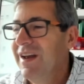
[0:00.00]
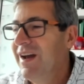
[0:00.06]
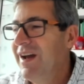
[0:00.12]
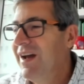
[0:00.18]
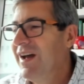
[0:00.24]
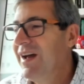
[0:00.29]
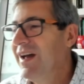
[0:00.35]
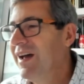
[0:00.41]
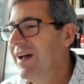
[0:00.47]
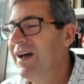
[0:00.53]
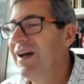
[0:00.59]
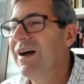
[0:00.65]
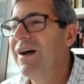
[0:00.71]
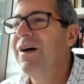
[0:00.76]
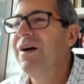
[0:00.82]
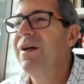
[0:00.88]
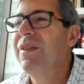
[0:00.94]

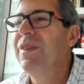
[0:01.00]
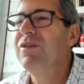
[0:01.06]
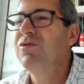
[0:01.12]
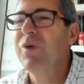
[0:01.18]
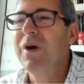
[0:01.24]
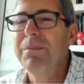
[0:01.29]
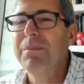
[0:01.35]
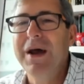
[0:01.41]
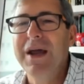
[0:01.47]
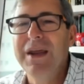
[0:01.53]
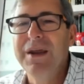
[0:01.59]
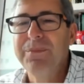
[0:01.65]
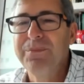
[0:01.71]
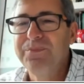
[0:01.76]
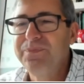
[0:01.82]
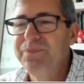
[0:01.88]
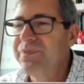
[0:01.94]
uh, this one
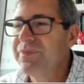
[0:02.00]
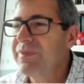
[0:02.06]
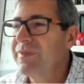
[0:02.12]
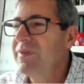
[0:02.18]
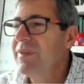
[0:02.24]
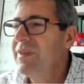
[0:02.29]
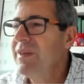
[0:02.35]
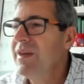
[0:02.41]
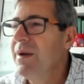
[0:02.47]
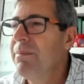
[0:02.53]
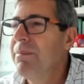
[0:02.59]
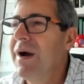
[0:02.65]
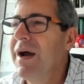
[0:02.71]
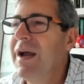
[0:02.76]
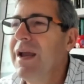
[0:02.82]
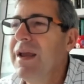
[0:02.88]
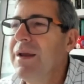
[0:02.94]
by
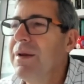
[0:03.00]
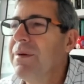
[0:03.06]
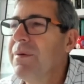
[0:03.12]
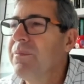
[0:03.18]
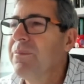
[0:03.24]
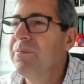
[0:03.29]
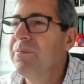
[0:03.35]
by